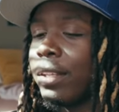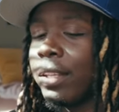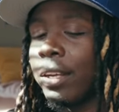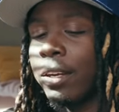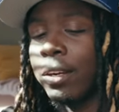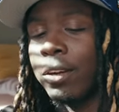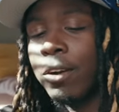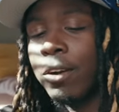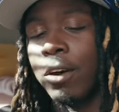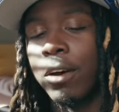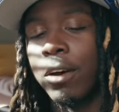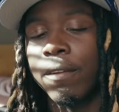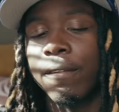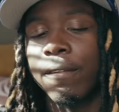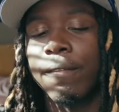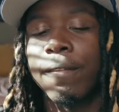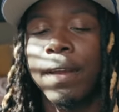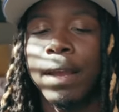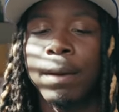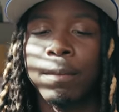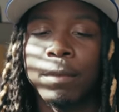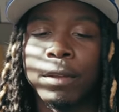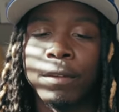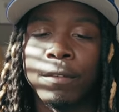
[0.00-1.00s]
They're called
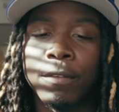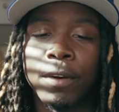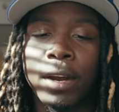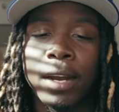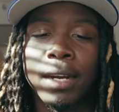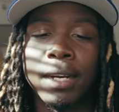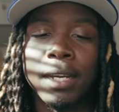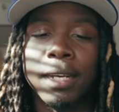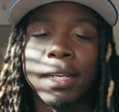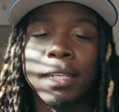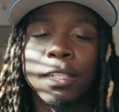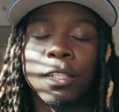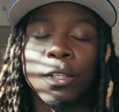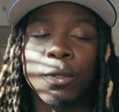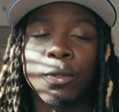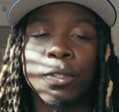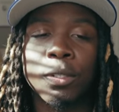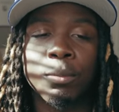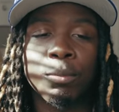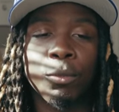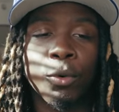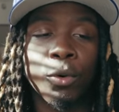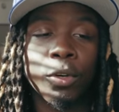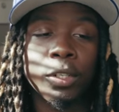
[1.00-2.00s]
Family Fridays, so it's
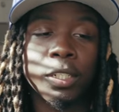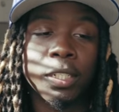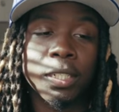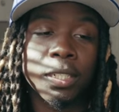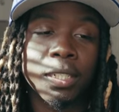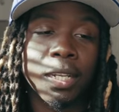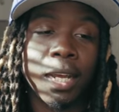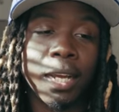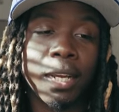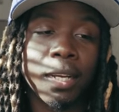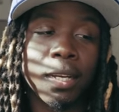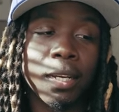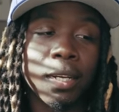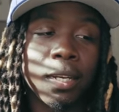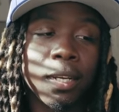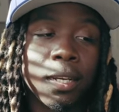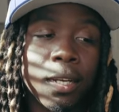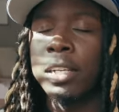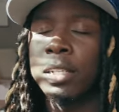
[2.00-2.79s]
more just like a,